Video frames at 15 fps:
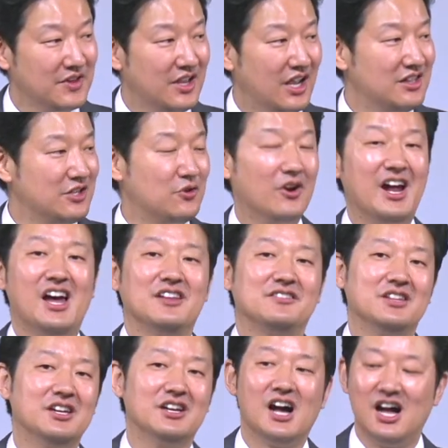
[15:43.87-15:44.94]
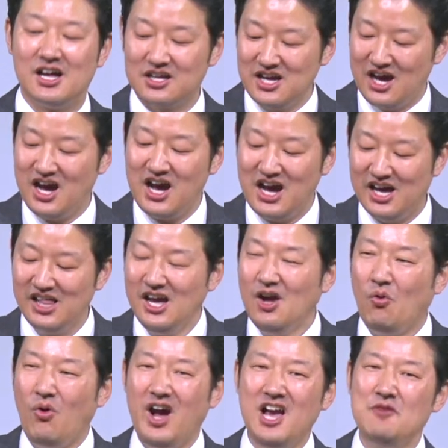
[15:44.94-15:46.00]
And then you're asking God, God,
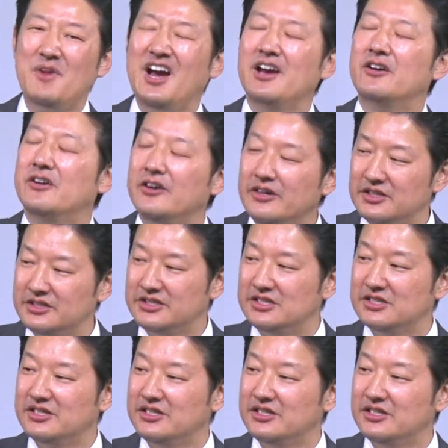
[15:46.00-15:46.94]
why am I hurt?